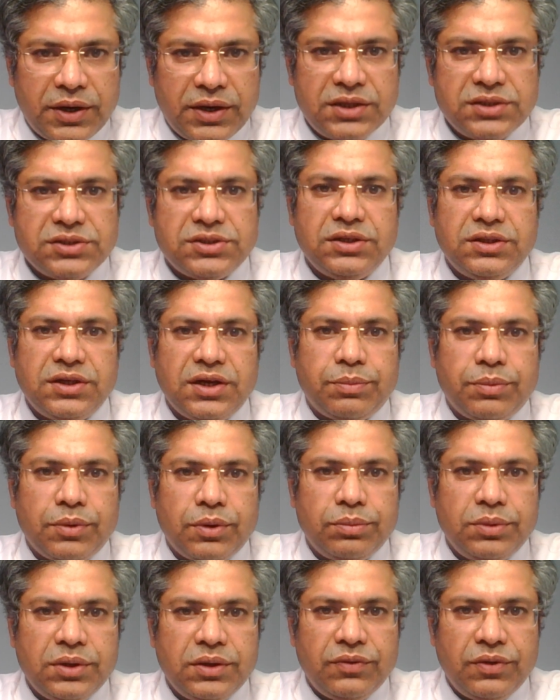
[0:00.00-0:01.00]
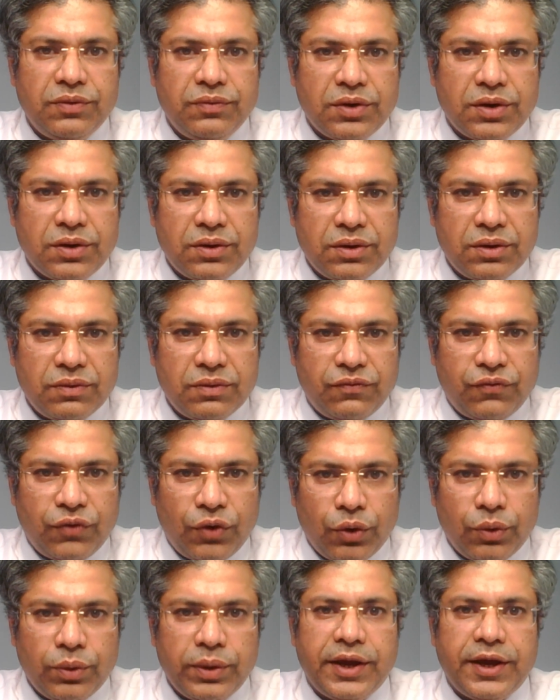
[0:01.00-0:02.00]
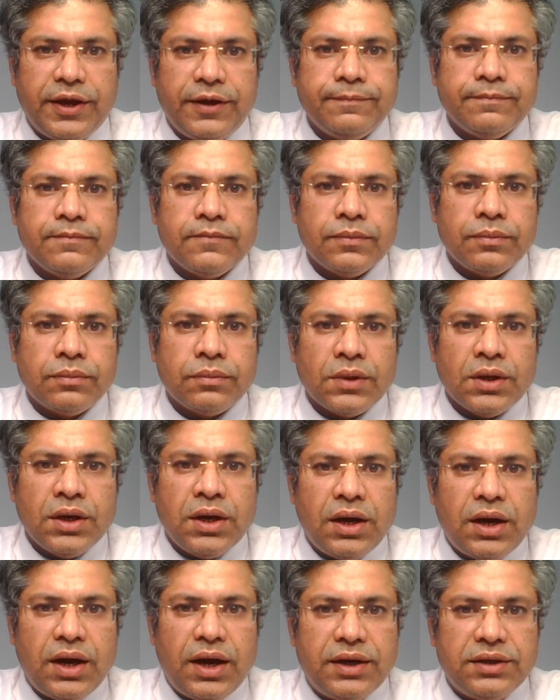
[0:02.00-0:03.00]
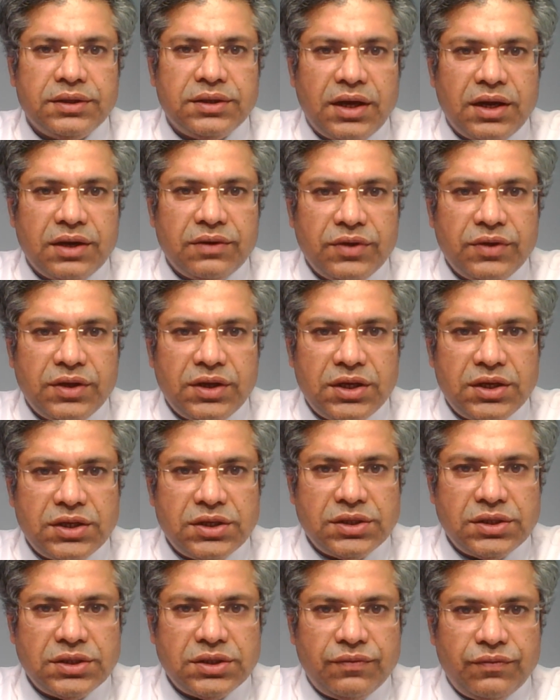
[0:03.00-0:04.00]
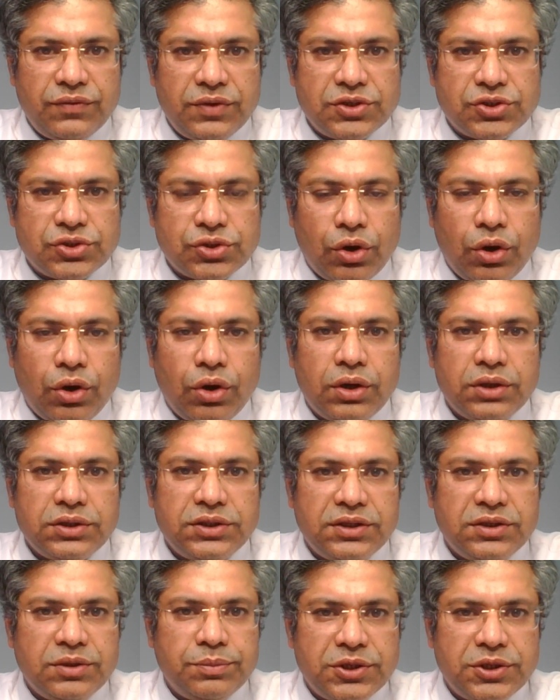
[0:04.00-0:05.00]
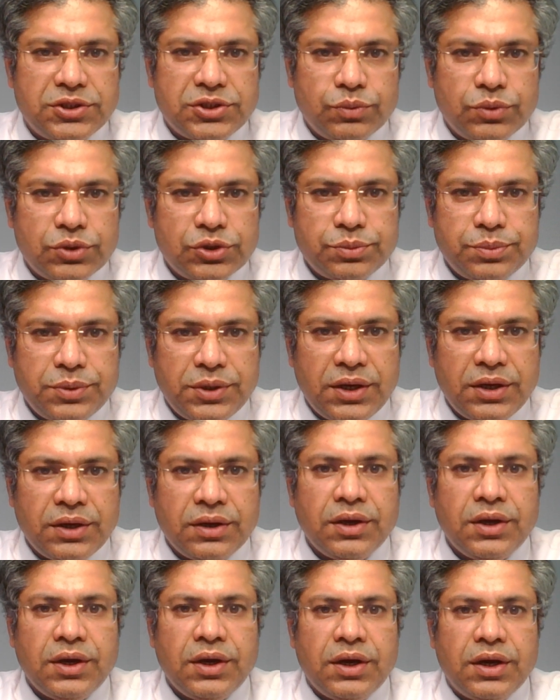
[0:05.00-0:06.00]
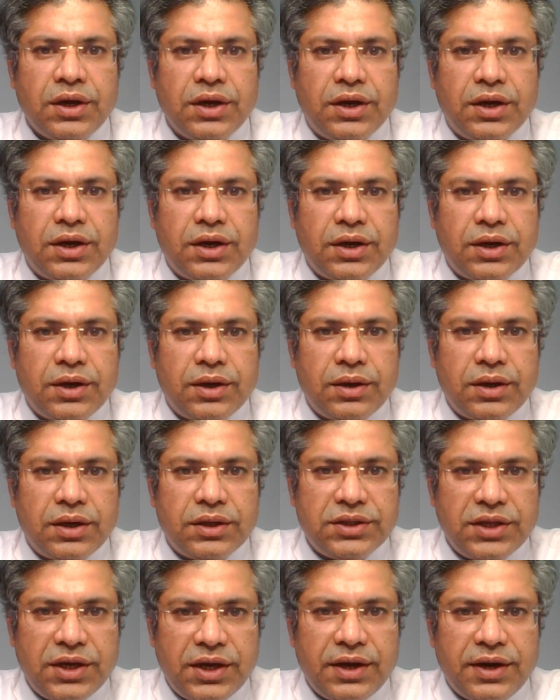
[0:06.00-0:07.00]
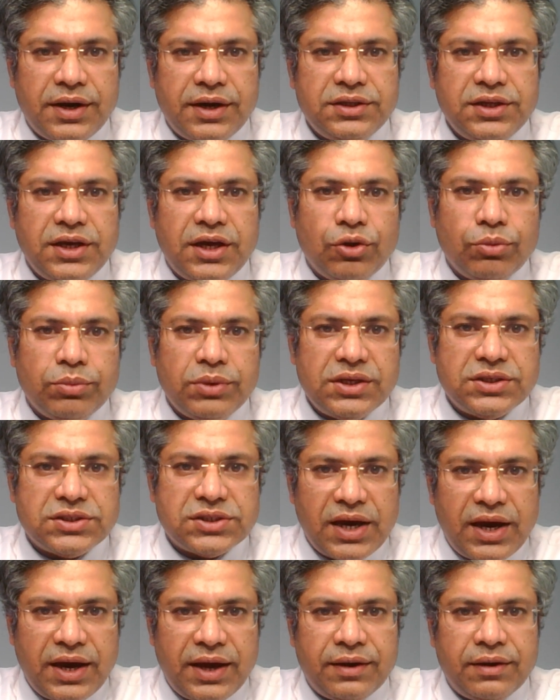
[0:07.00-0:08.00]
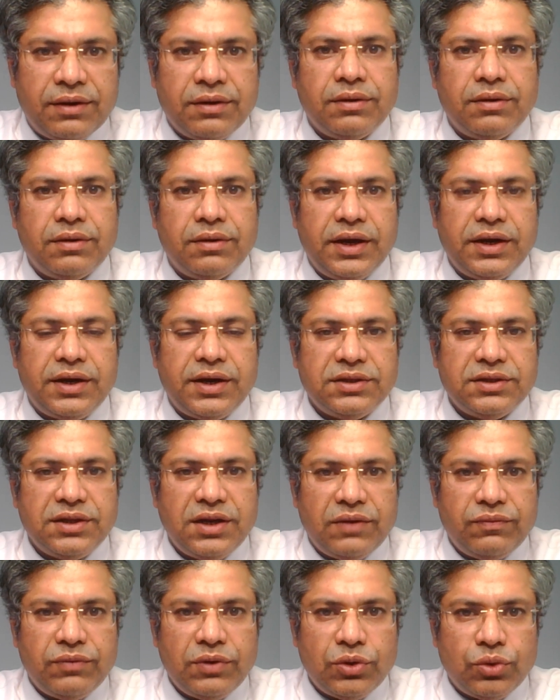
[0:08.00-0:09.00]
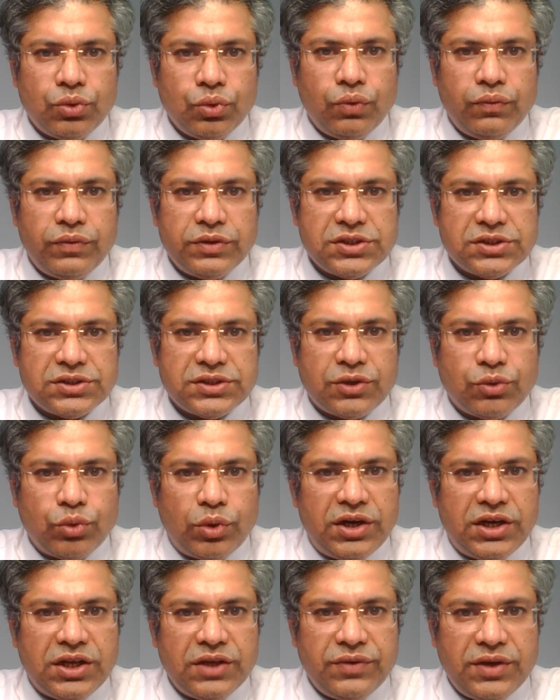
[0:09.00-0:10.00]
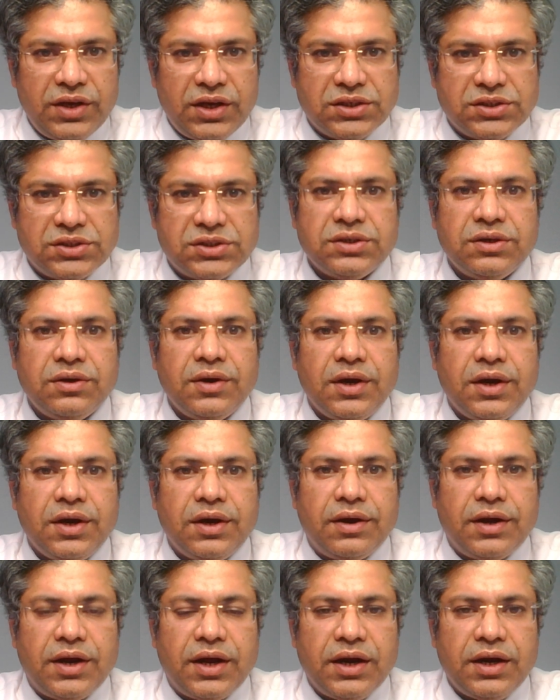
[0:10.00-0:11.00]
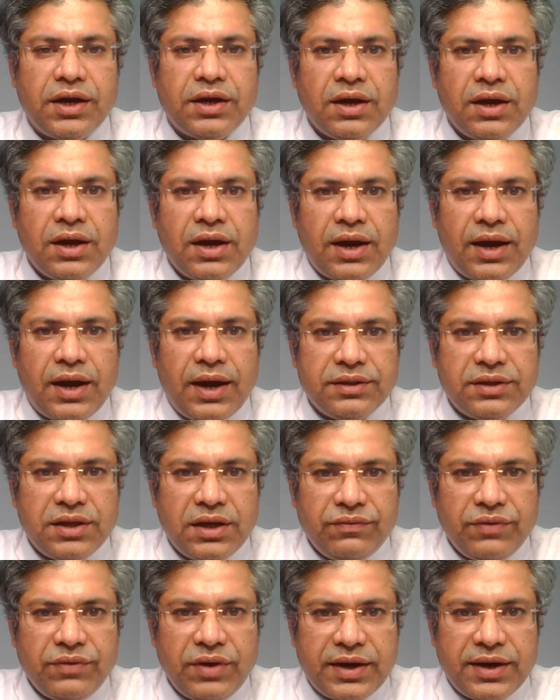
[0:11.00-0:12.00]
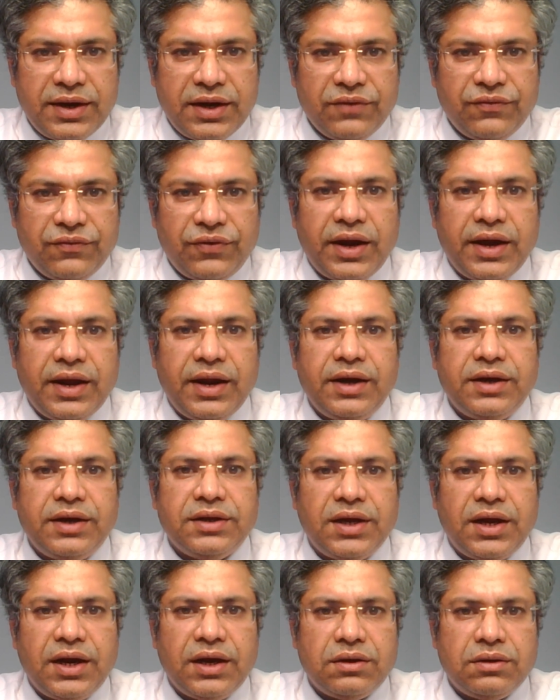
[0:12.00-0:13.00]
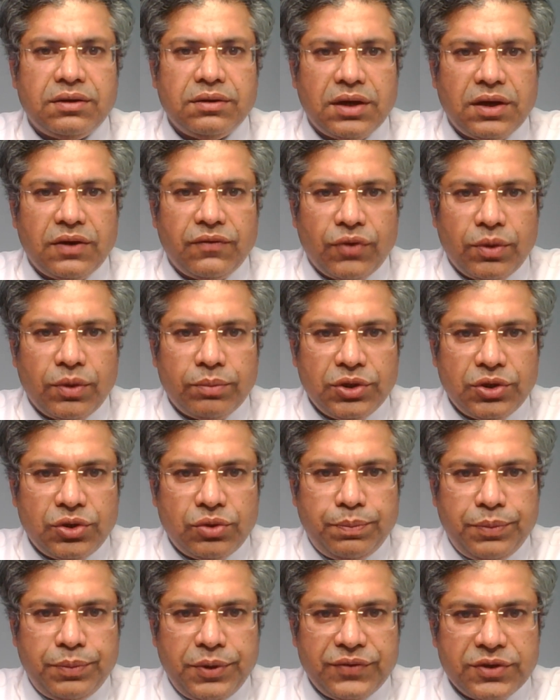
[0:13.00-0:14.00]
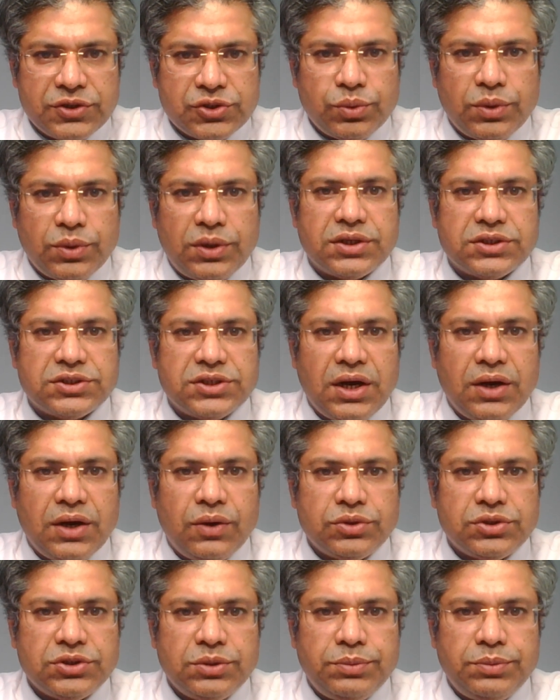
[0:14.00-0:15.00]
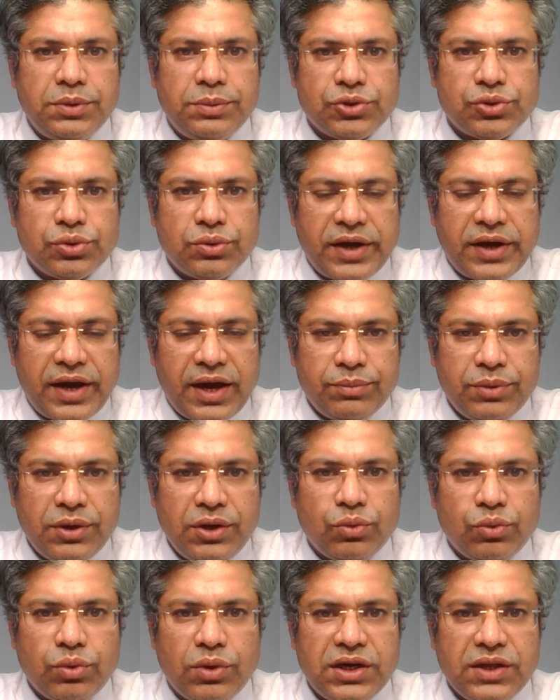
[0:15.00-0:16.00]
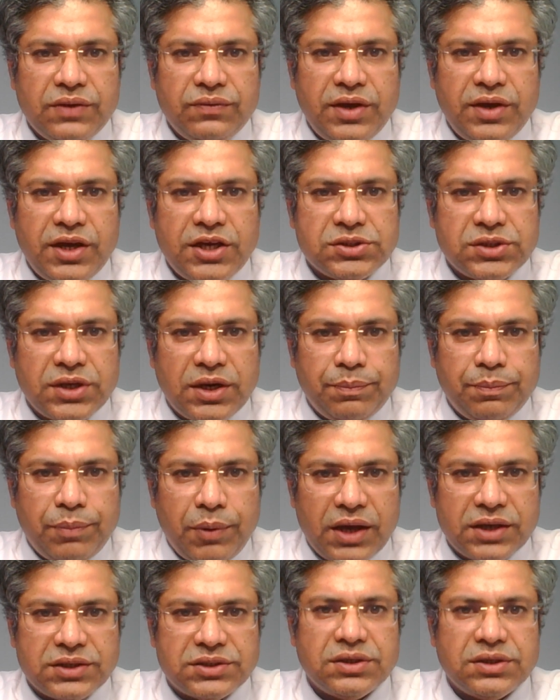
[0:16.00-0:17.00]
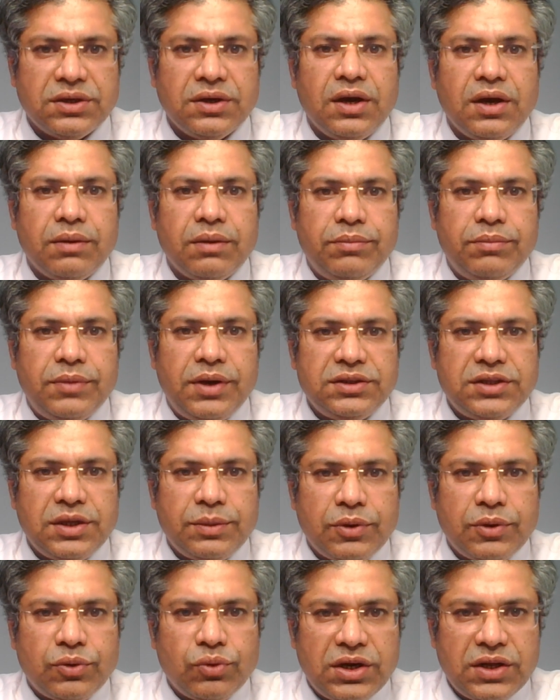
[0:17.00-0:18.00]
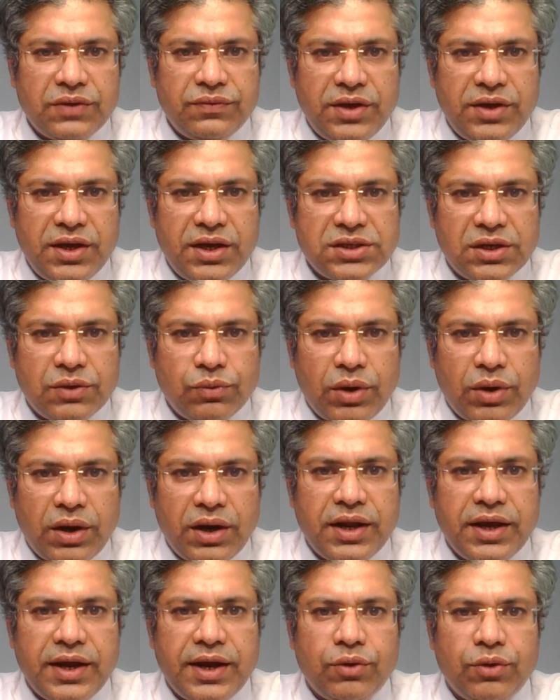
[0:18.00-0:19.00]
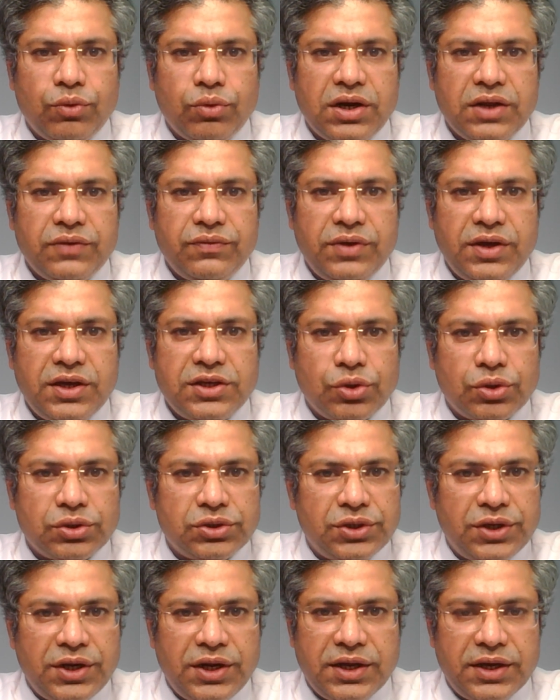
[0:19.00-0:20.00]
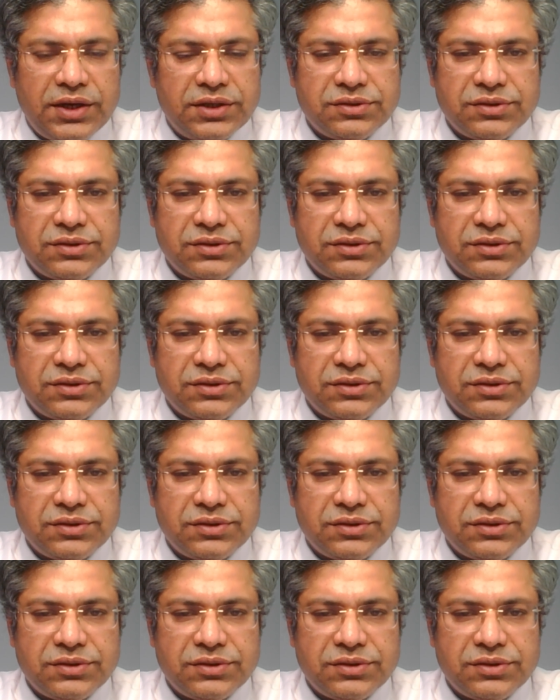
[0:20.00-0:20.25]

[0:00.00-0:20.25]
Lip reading: pregnancy that probably we were following, and then we saw that the patient was being there at the anomaly scan, right, at the level 2, which is at 20 weeks, right? And then we identified that from the previous two ultrasounds the baby should have been 20 weeks and plus, meaning there were 20 weeks and 1 day and 20 weeks or 3